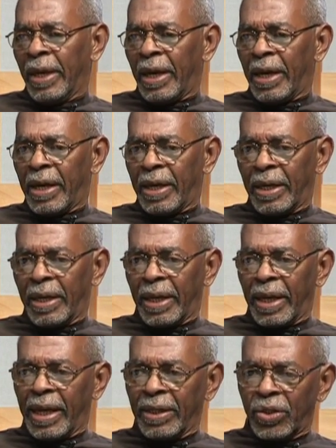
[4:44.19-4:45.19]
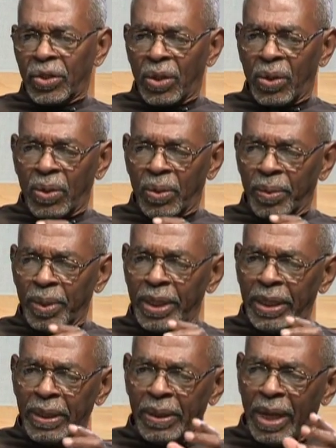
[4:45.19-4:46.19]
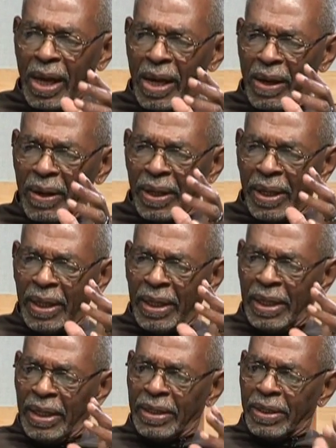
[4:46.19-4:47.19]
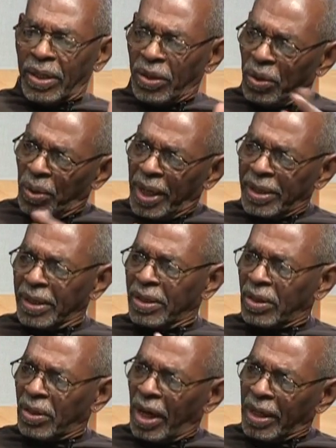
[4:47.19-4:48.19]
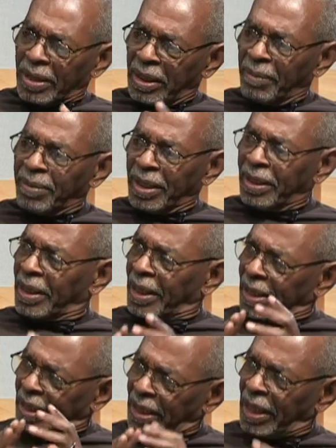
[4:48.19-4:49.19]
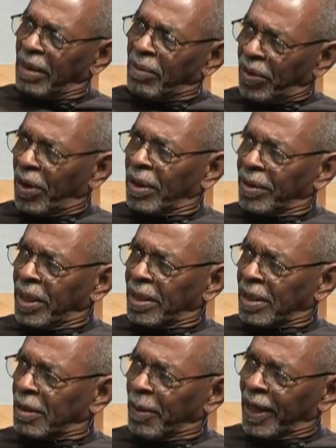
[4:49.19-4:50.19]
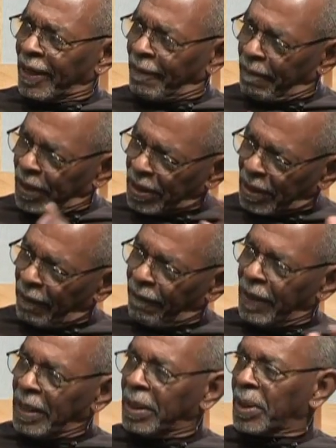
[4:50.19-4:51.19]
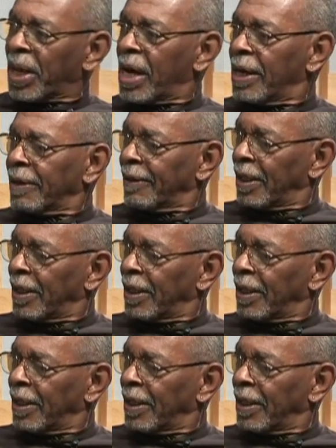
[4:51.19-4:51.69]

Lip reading: And so the U.S. is attempting to contend with all of this. It's making mischief in Iran.